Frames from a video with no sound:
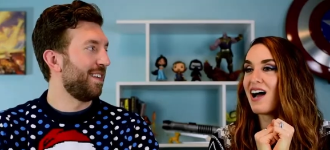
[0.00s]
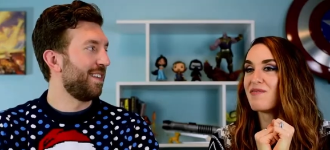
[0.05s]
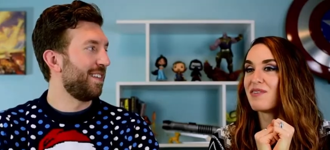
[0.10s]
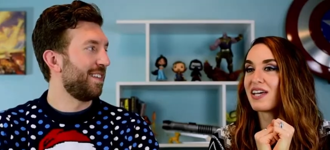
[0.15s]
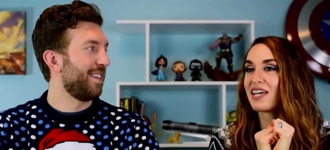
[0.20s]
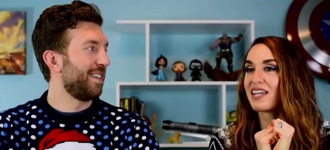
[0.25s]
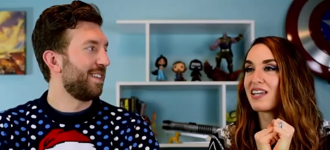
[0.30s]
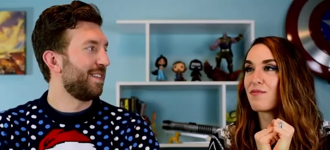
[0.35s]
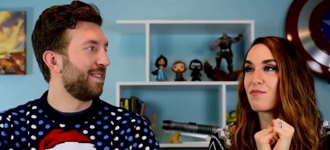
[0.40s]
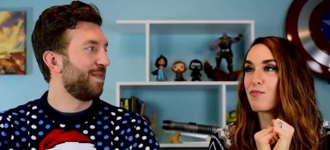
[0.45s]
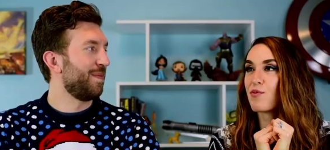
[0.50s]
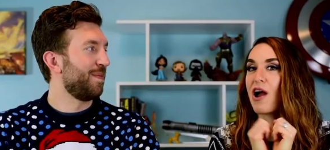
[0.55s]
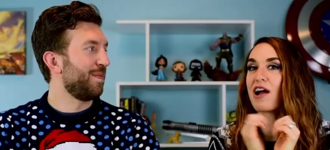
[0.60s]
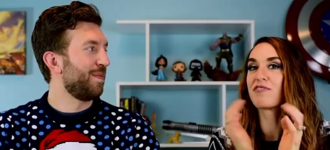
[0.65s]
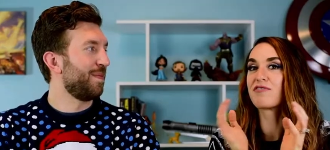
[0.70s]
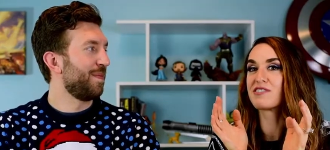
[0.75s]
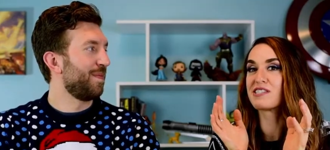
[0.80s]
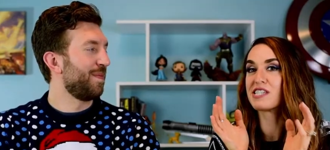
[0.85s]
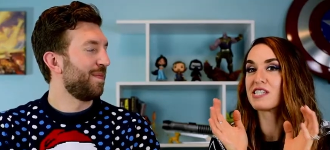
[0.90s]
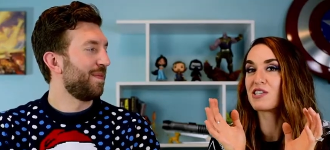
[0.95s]
Speaker 1: I mean,
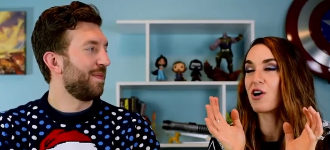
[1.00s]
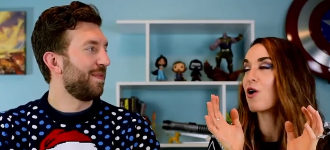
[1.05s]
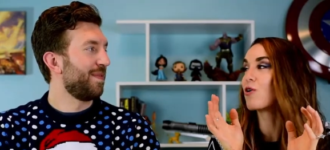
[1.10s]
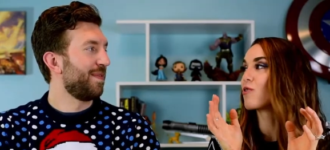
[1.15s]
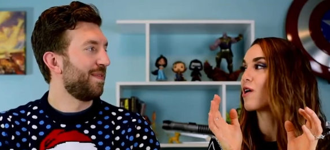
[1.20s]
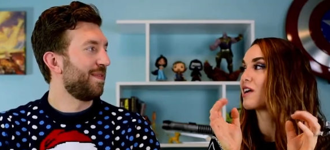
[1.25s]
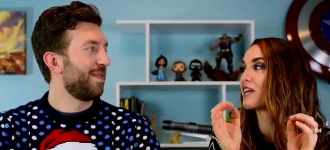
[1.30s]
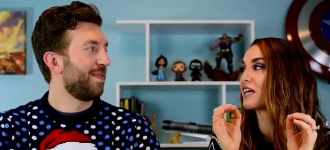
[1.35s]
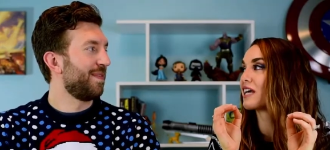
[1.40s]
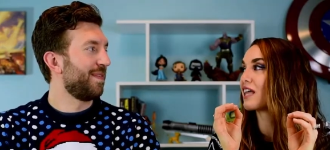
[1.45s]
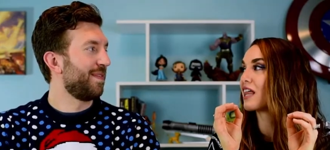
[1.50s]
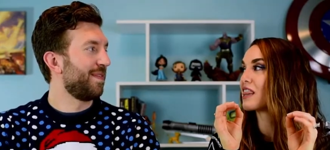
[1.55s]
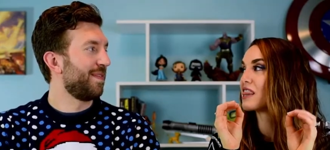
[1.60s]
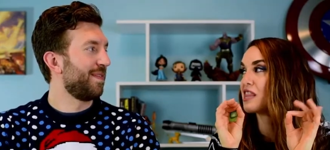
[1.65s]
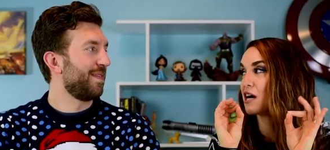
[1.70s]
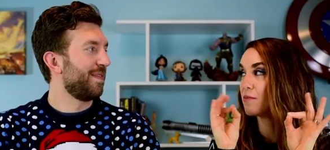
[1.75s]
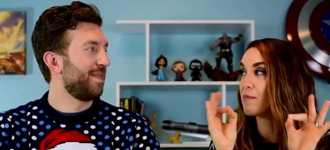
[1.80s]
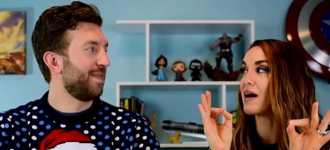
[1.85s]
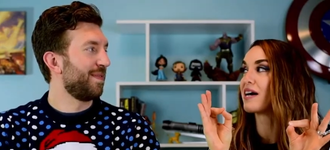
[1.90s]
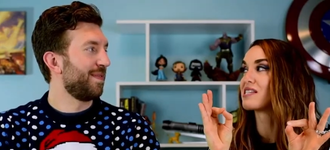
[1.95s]
breakfast is already
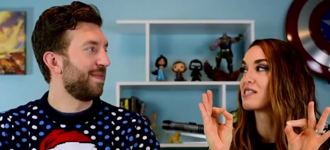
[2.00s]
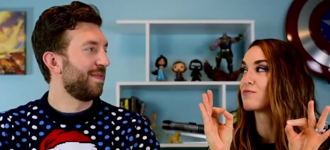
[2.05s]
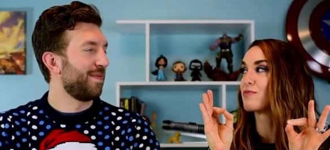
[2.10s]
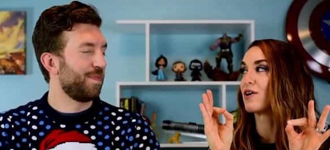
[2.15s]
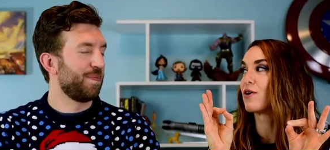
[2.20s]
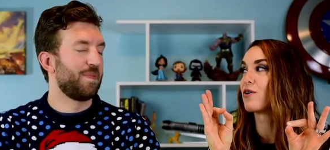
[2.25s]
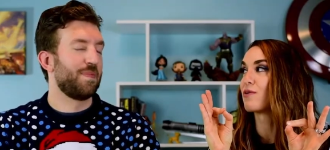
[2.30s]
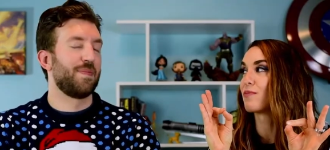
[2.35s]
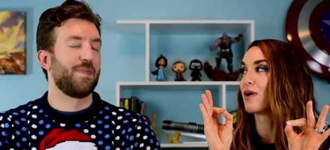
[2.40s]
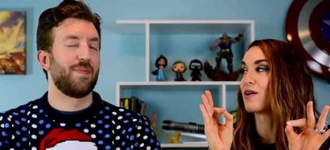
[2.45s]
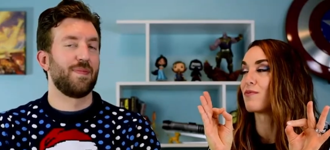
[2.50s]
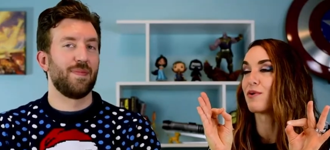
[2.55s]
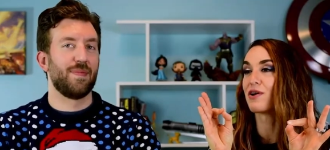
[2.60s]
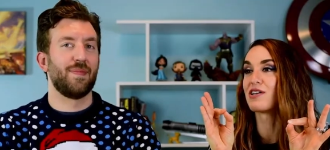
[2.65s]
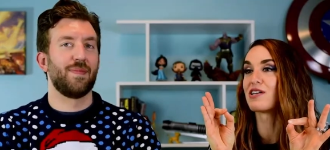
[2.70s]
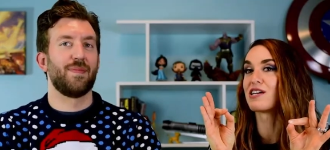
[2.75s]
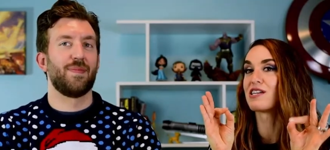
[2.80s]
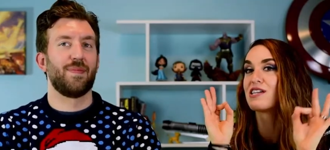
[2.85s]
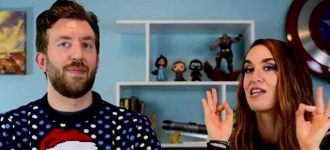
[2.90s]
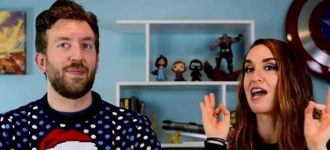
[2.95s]
the best meal in my
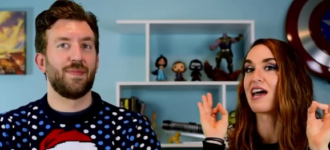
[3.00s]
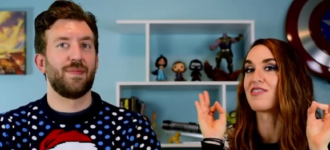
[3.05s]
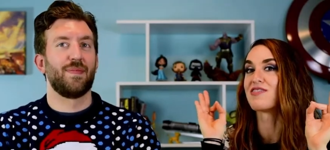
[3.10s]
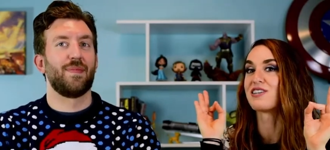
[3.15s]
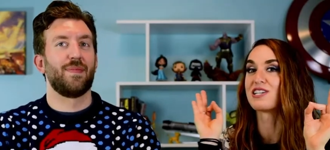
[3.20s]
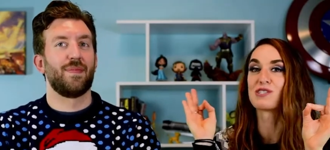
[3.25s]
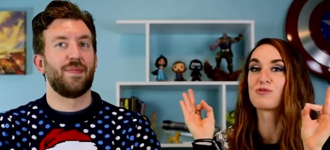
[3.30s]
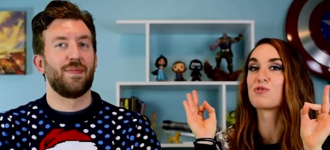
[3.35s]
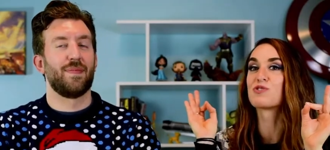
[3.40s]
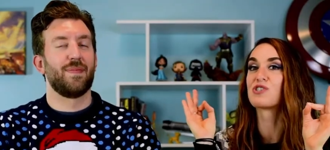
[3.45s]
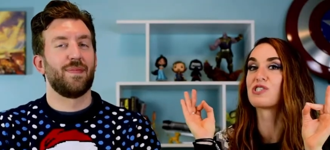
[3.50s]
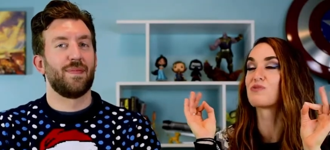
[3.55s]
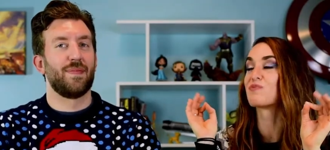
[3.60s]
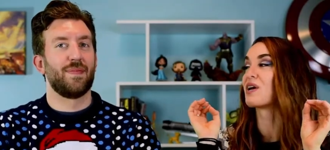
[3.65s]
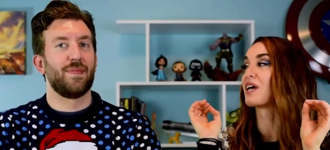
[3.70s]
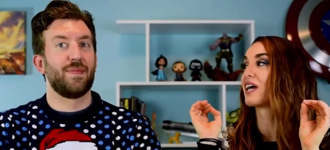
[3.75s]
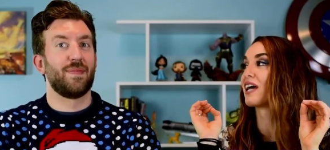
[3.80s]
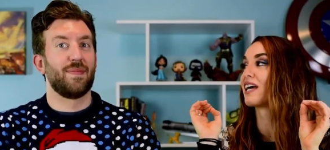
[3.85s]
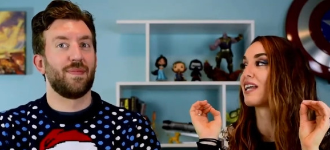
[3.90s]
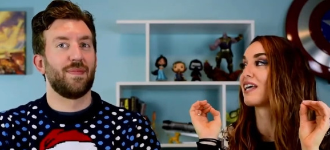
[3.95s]
opinion and this would just
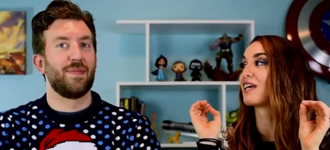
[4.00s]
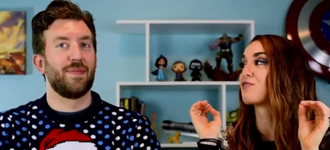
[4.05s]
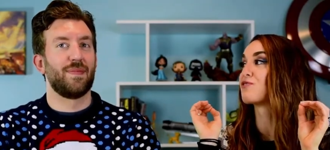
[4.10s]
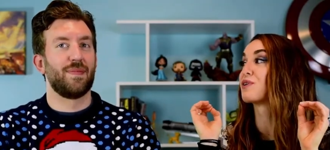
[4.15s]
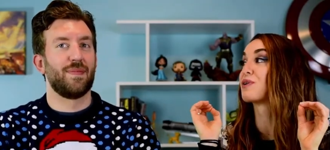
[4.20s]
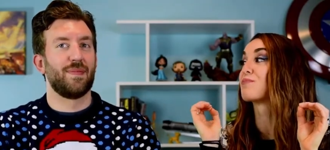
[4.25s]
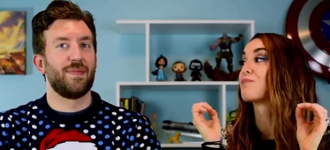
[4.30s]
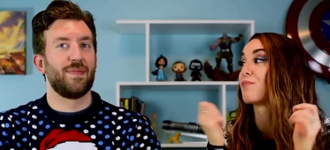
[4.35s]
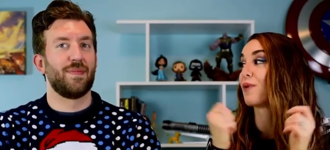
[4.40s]
make it even